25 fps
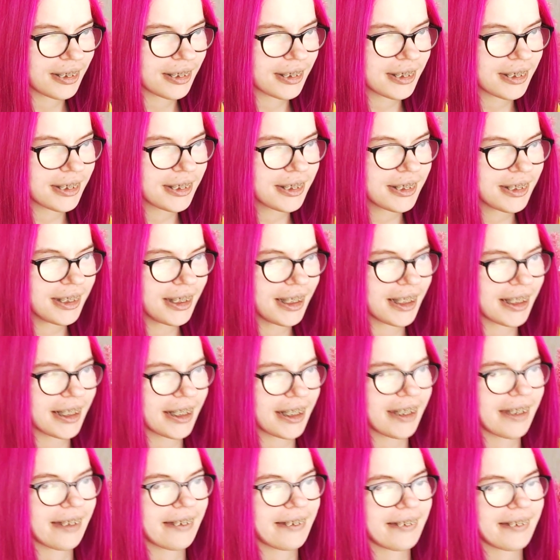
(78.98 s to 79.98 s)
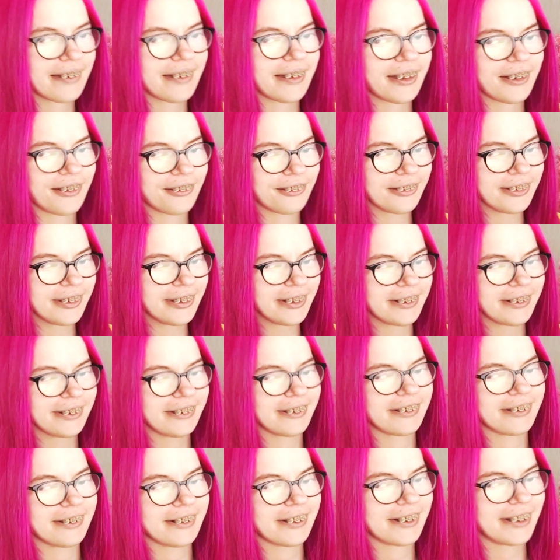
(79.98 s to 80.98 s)
This is like
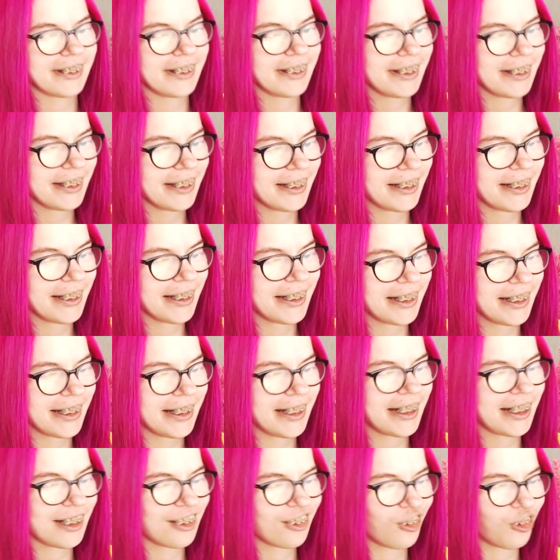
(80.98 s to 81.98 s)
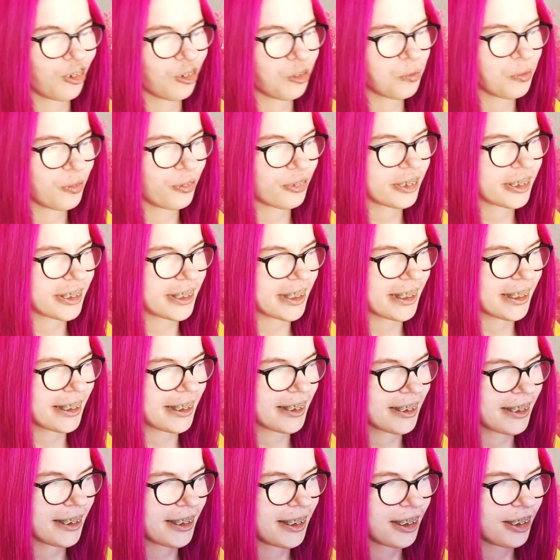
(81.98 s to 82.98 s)
ethereal and almost
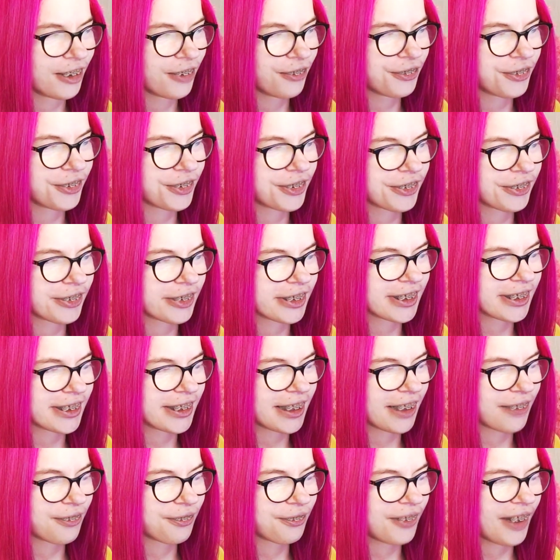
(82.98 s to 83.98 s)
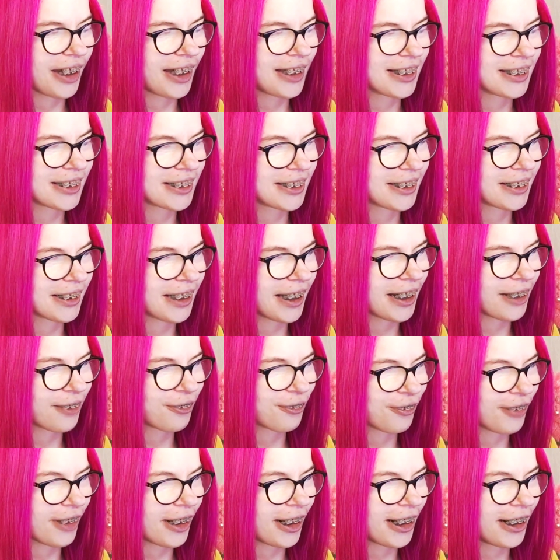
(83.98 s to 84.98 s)
like futuristic and
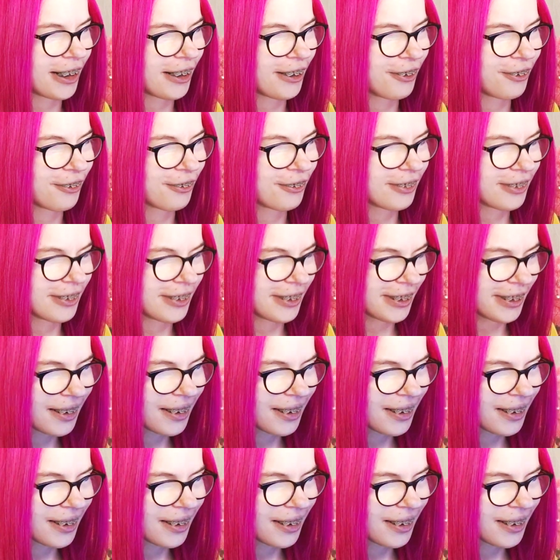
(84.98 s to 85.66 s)
fantasy-like. Wow.